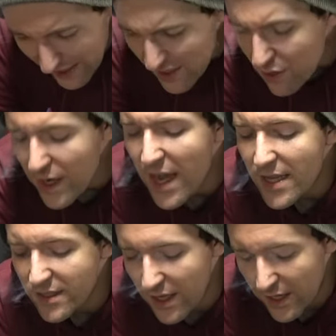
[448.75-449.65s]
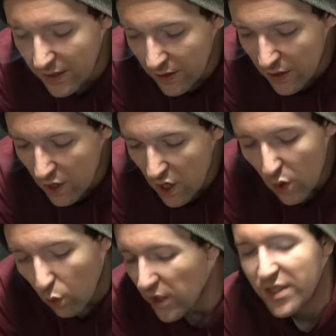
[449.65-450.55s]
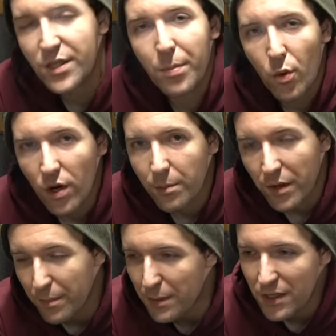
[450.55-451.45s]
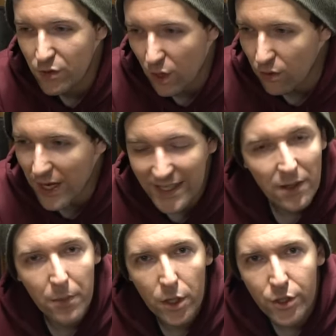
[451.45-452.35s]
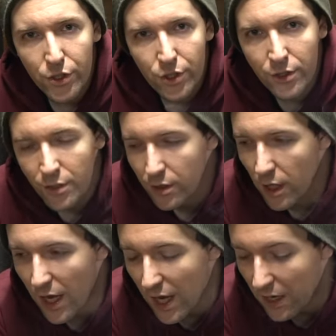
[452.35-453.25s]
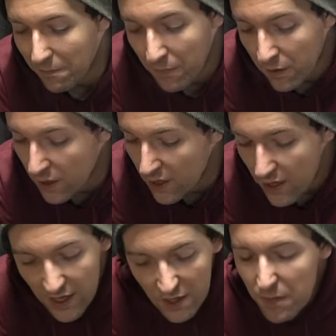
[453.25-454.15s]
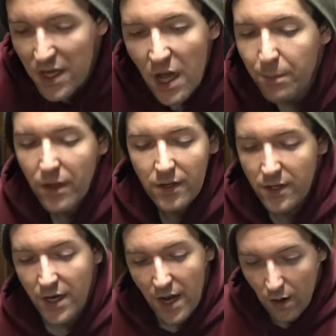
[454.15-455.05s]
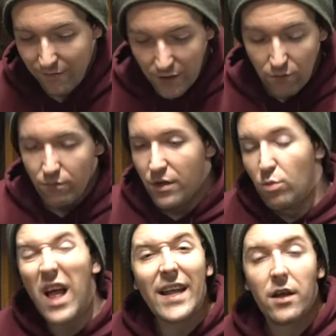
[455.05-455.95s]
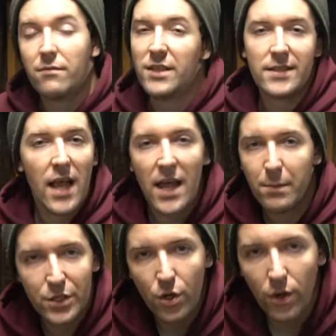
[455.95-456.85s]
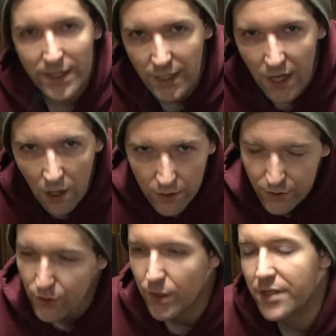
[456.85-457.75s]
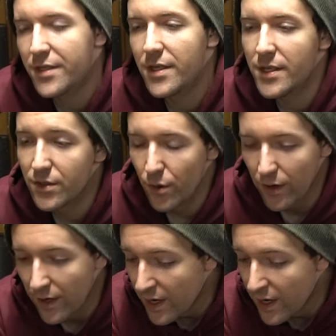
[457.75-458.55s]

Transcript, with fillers: any of you guys that want to support but maybe you don't like the merch, um, hit me up and you know if you you like a design but you don't like the color choices or